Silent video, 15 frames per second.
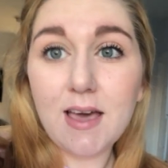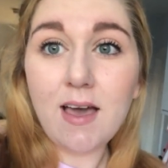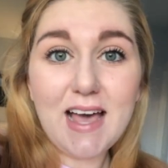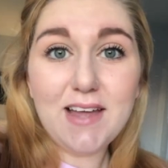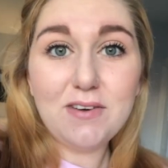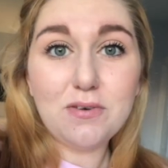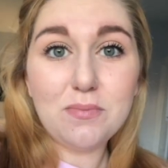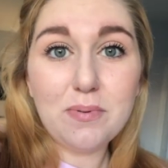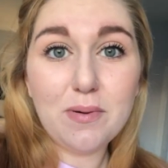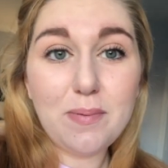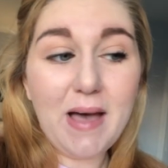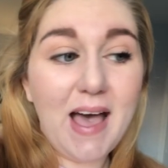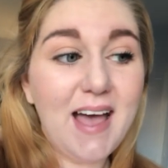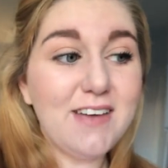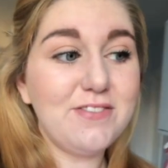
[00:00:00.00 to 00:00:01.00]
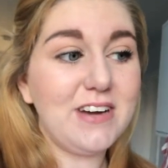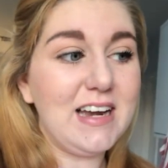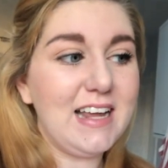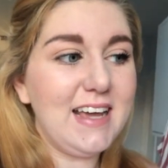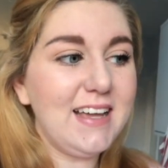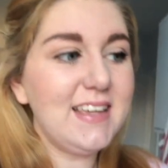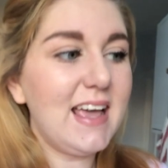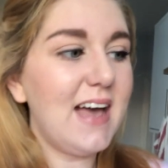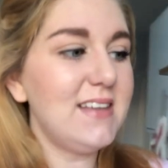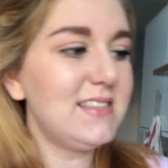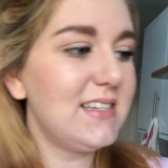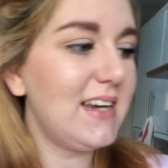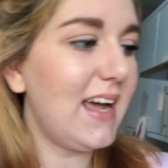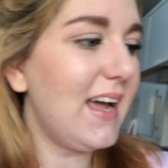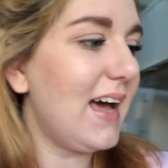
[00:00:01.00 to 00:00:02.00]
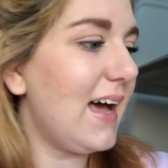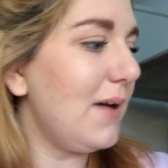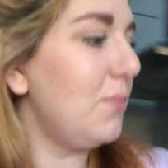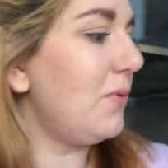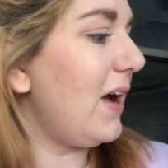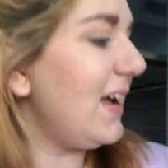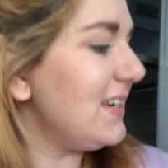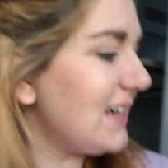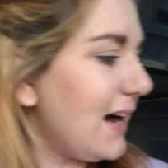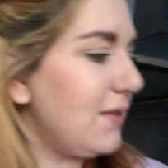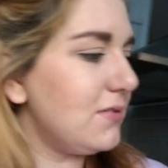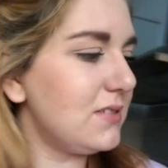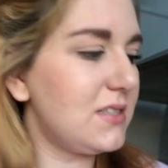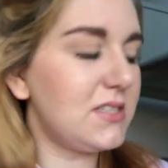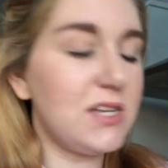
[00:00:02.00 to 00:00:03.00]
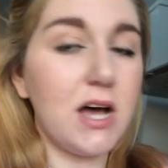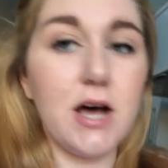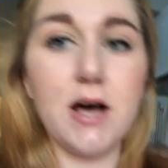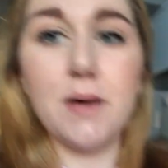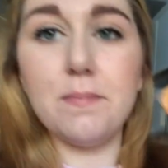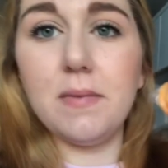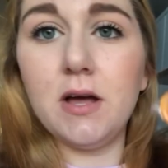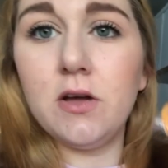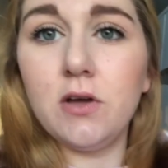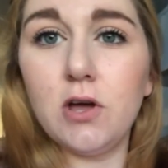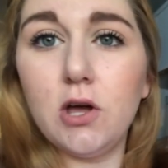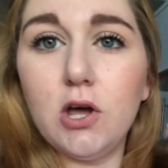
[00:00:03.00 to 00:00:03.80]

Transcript: Getting all prepared really. Yesterday I weighed out some